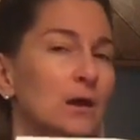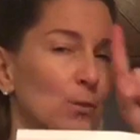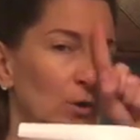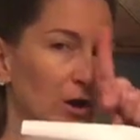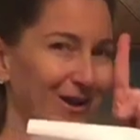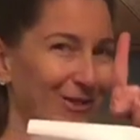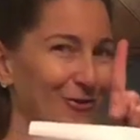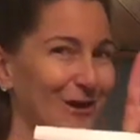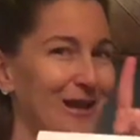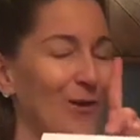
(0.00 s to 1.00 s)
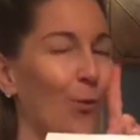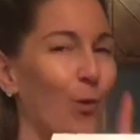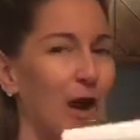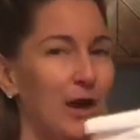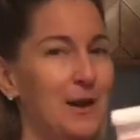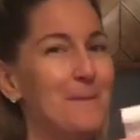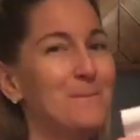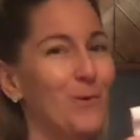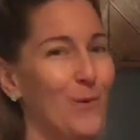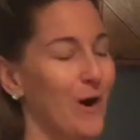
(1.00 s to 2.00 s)
We're coloring in one
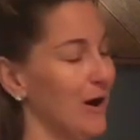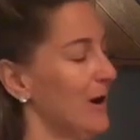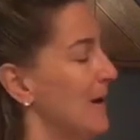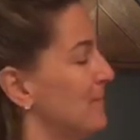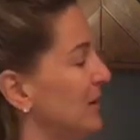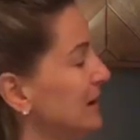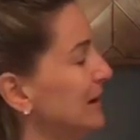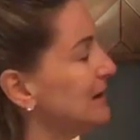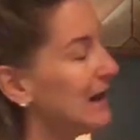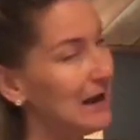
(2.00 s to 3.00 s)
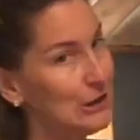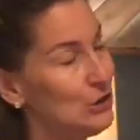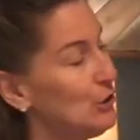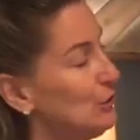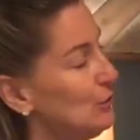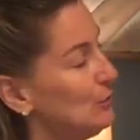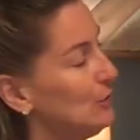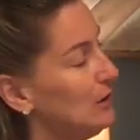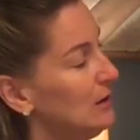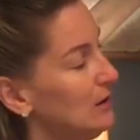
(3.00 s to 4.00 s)
more. Pick in a
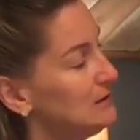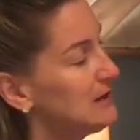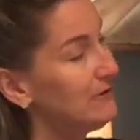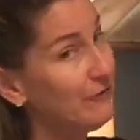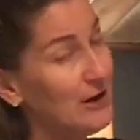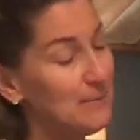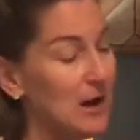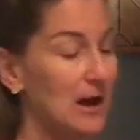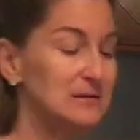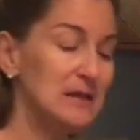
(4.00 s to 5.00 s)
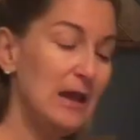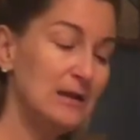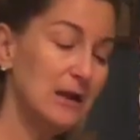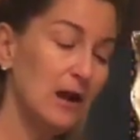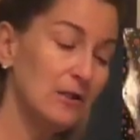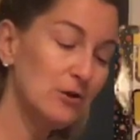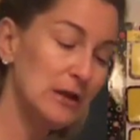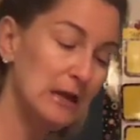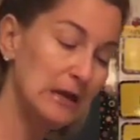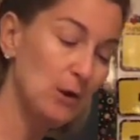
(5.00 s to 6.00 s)
new 10 frame box and color
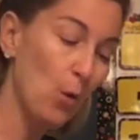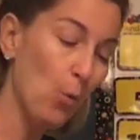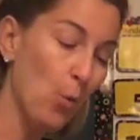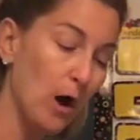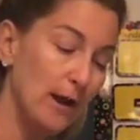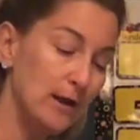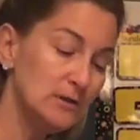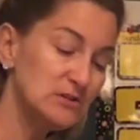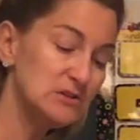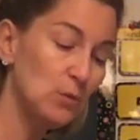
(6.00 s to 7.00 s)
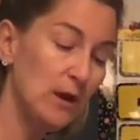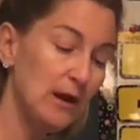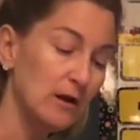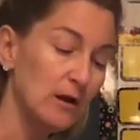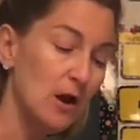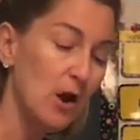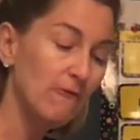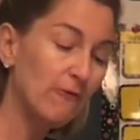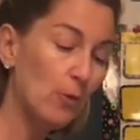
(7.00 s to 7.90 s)
in one square for